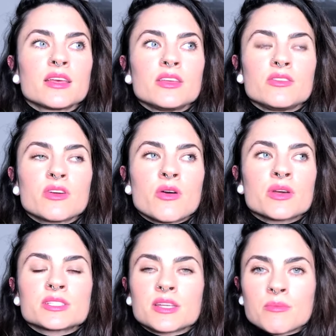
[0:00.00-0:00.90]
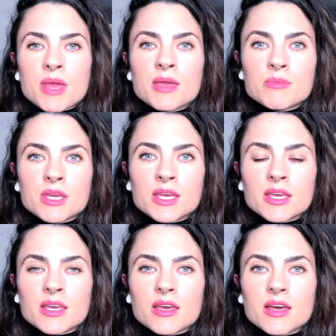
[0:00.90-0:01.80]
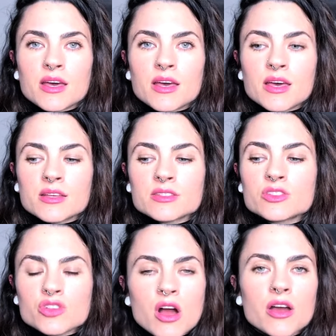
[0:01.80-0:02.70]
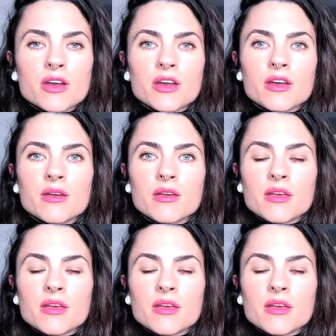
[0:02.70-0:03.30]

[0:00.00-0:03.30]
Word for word: you know, is going to make me a stronger,